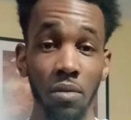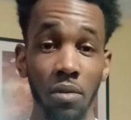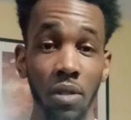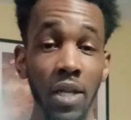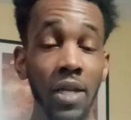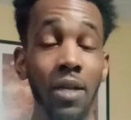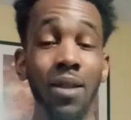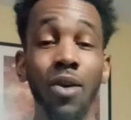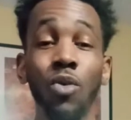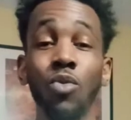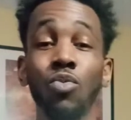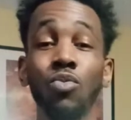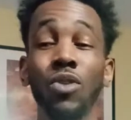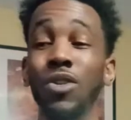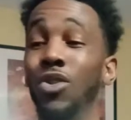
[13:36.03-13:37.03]
let
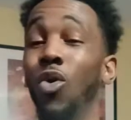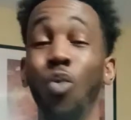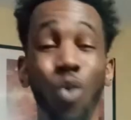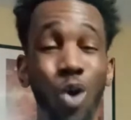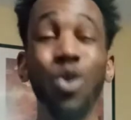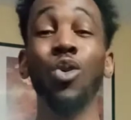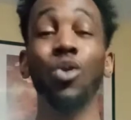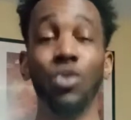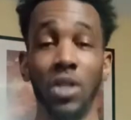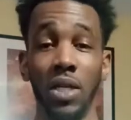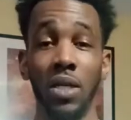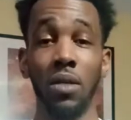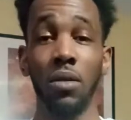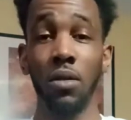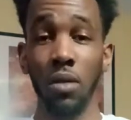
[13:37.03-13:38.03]
alone the world,
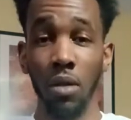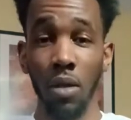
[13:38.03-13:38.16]
nigga.